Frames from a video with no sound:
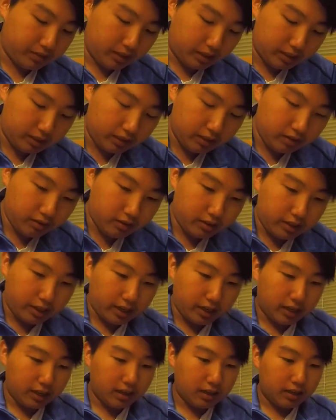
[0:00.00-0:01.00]
another
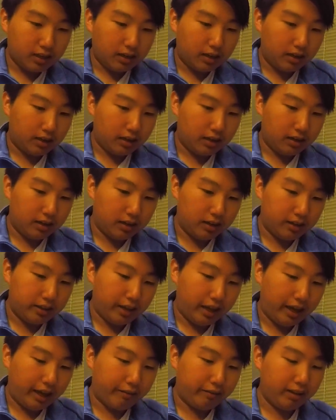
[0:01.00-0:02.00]
thing uh,
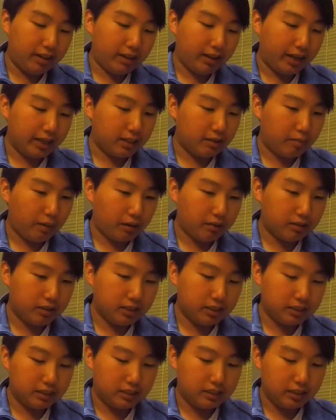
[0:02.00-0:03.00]
that I really liked about
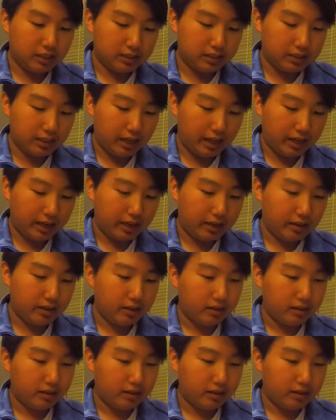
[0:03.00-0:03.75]
this is that